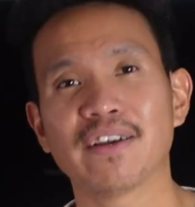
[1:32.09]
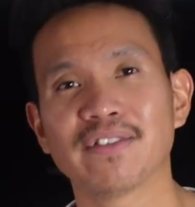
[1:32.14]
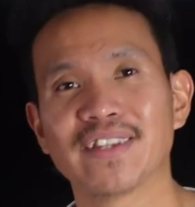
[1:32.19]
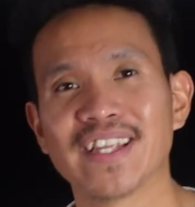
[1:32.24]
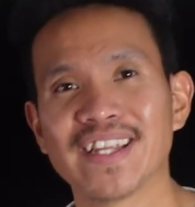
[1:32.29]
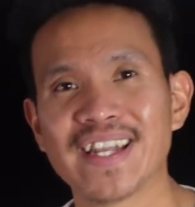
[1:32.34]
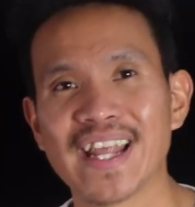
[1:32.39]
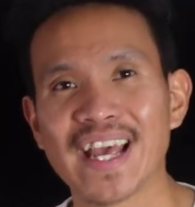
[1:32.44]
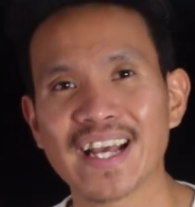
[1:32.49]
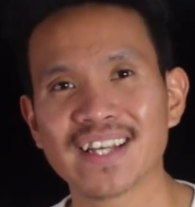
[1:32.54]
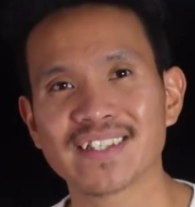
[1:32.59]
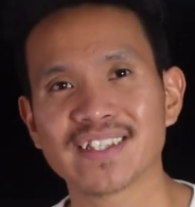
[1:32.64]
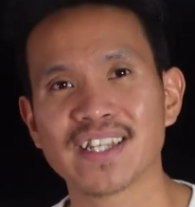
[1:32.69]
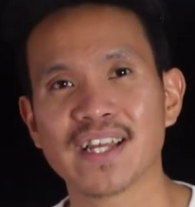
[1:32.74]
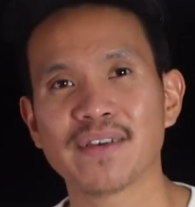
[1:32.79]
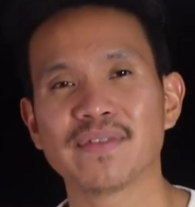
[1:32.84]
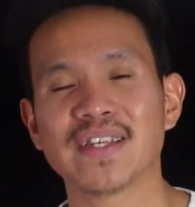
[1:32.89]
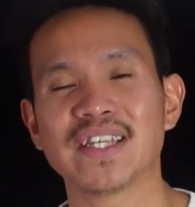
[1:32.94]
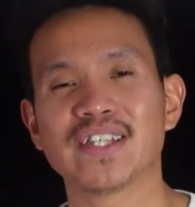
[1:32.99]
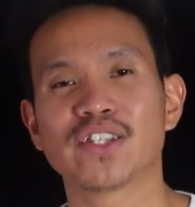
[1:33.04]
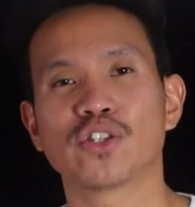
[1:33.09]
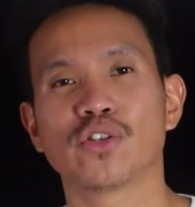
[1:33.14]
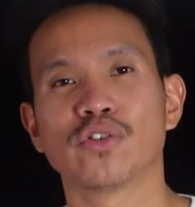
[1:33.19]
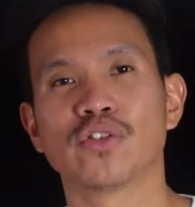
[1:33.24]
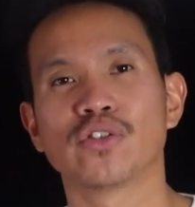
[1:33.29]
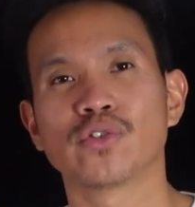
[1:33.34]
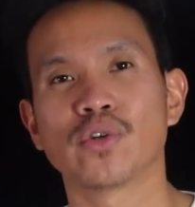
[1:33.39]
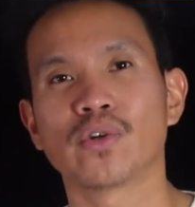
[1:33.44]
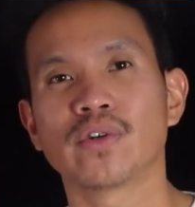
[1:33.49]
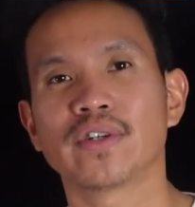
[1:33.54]
the next step is to
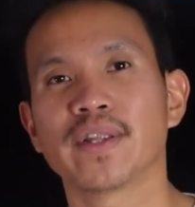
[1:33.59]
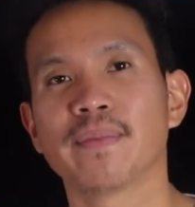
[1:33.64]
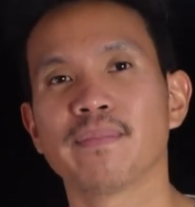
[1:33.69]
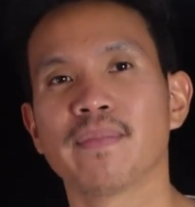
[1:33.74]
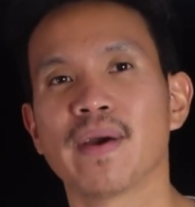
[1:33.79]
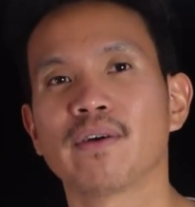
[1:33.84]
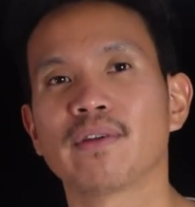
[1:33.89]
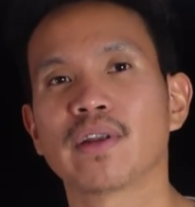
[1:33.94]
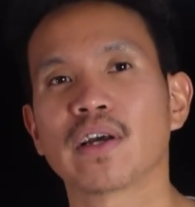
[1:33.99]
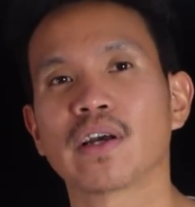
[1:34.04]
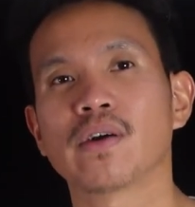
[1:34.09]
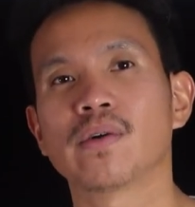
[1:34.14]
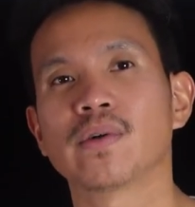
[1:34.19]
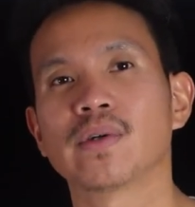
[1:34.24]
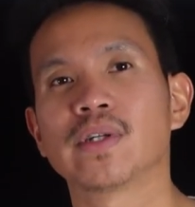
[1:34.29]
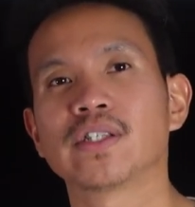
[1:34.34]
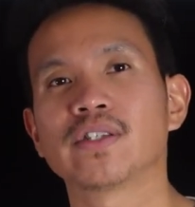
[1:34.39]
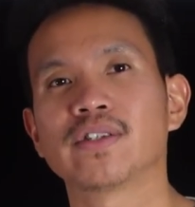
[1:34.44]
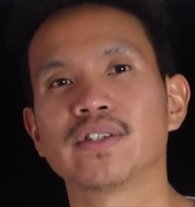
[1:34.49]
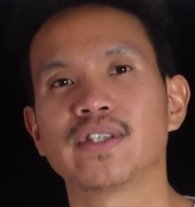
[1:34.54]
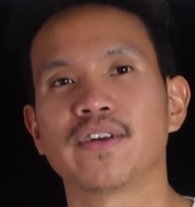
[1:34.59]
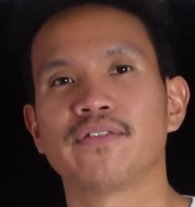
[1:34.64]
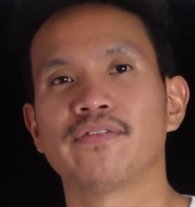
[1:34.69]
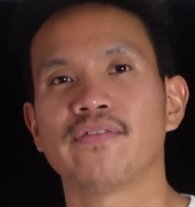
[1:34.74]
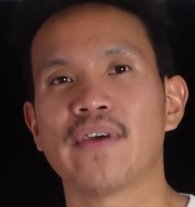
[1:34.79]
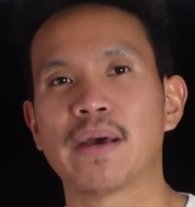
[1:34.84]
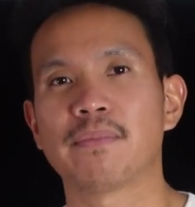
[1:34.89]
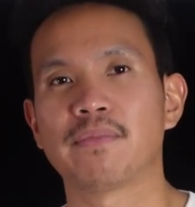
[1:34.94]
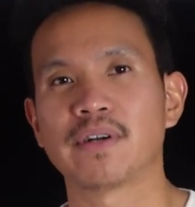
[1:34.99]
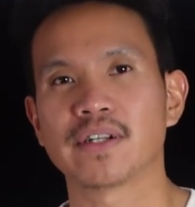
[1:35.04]
sort them out according to their
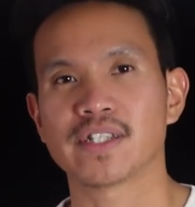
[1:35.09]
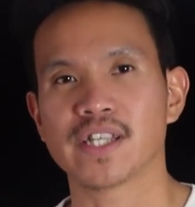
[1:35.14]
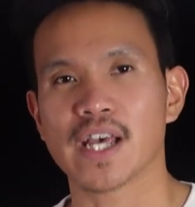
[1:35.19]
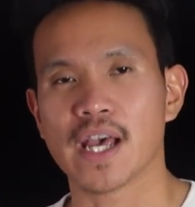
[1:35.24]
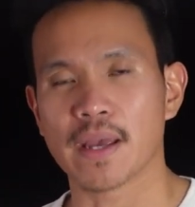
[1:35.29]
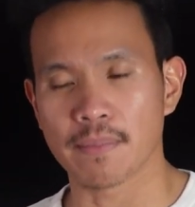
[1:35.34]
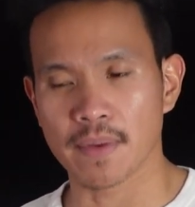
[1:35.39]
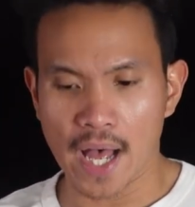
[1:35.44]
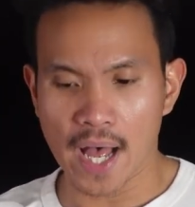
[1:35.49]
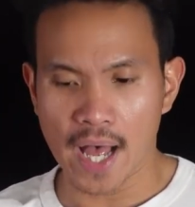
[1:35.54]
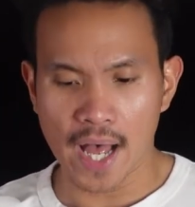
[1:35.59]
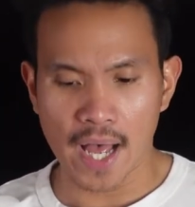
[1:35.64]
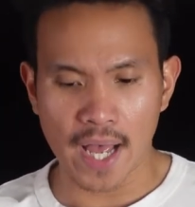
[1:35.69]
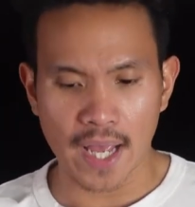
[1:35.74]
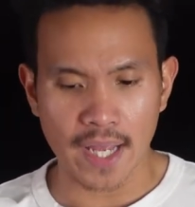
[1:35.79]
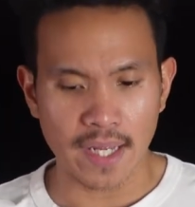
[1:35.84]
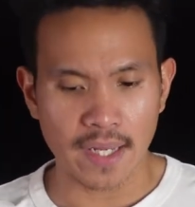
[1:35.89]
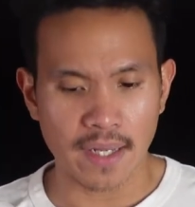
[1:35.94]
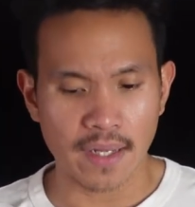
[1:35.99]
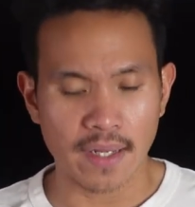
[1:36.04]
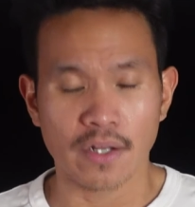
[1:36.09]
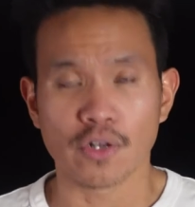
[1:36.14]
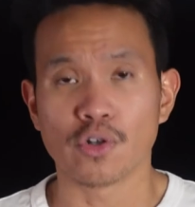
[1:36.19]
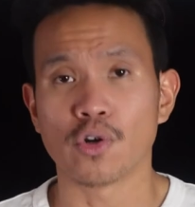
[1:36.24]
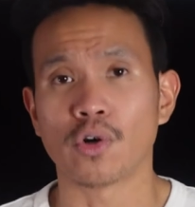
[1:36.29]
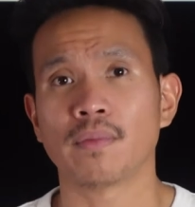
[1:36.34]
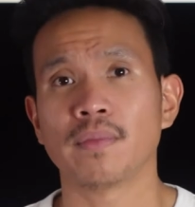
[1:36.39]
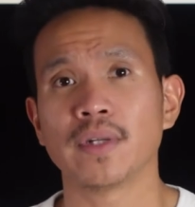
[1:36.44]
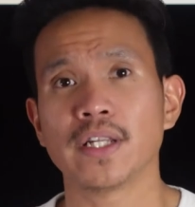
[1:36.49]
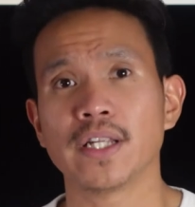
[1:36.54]
fabric type. I
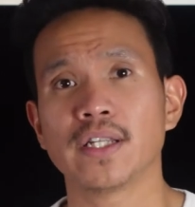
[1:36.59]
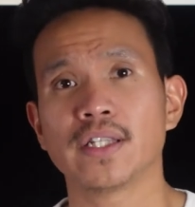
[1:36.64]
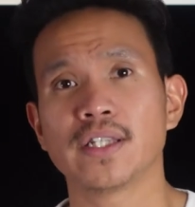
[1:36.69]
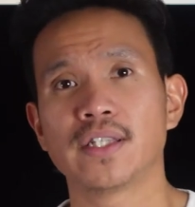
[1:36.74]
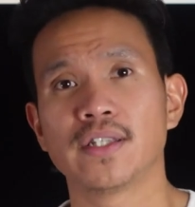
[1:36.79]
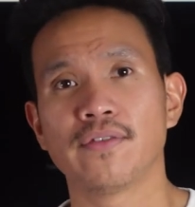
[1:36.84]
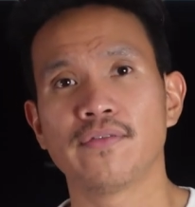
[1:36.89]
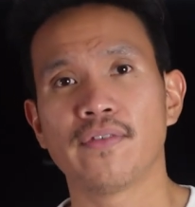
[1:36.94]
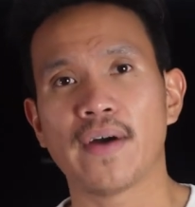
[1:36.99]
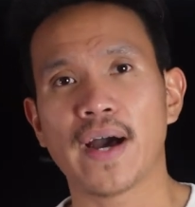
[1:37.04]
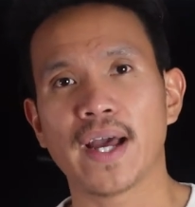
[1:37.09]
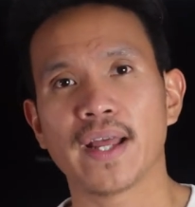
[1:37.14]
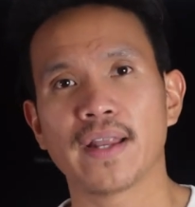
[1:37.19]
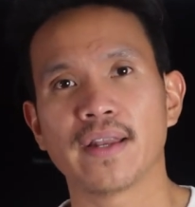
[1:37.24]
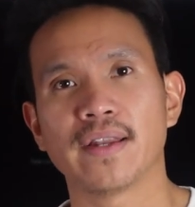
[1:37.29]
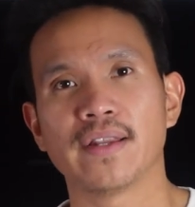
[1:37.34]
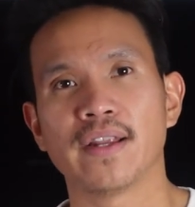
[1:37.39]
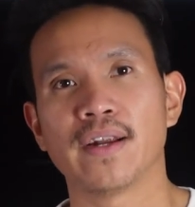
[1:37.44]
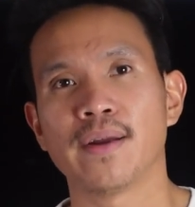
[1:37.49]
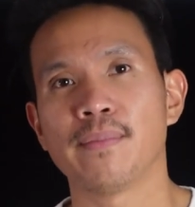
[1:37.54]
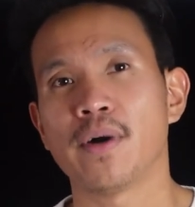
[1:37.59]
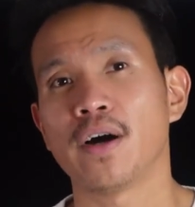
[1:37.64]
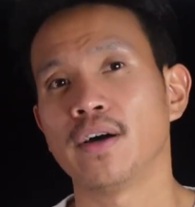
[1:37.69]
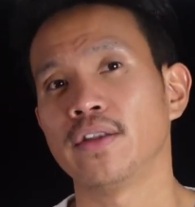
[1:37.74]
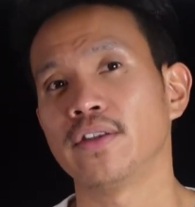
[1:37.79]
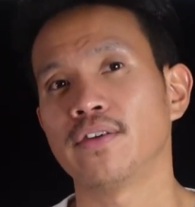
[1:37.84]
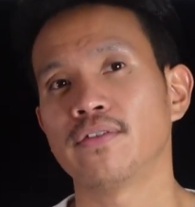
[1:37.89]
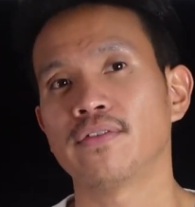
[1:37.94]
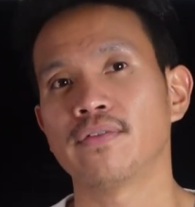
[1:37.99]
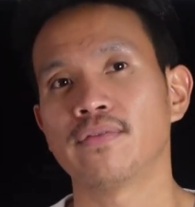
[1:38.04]
normally divide them
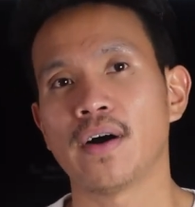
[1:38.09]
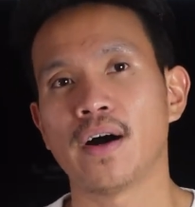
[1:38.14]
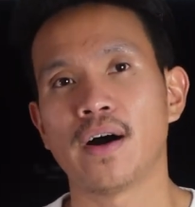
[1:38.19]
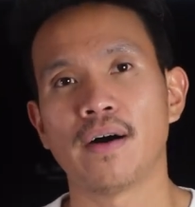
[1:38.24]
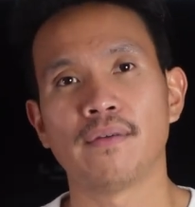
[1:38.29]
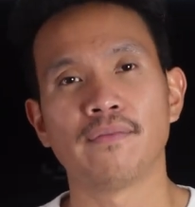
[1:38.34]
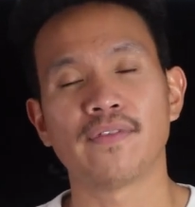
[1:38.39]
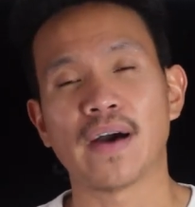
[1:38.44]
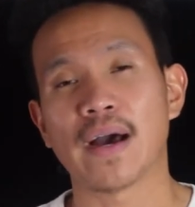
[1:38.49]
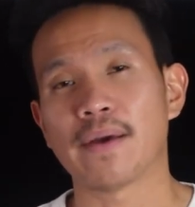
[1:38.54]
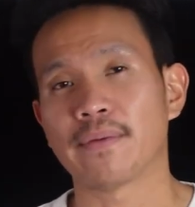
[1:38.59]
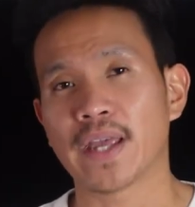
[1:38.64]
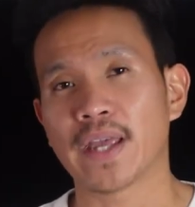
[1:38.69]
under 5